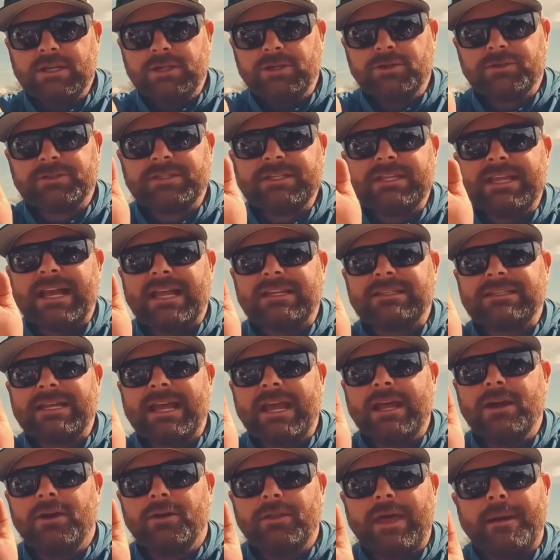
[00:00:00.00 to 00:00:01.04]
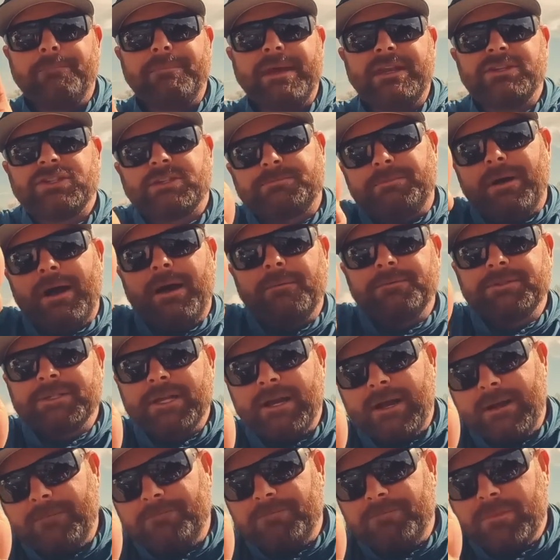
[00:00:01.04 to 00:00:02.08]
You'll see that tail, that bait just pops
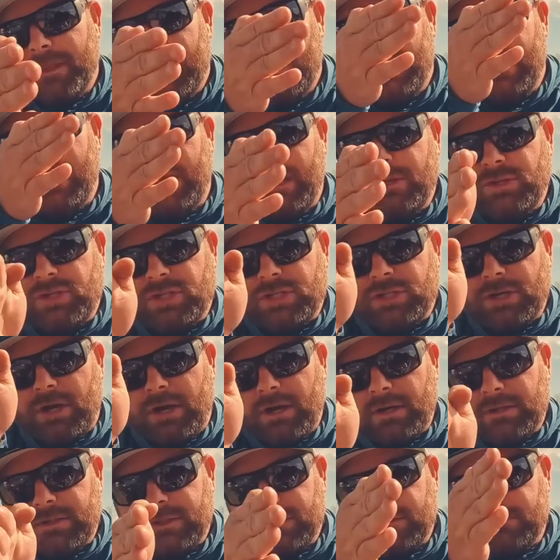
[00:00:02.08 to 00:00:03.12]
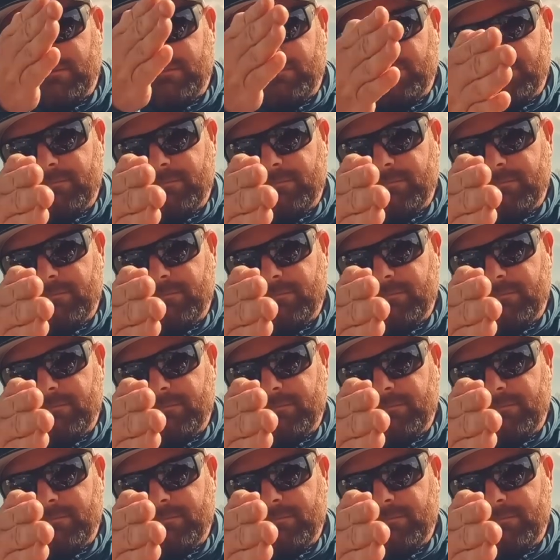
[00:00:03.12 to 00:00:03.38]
up and just starts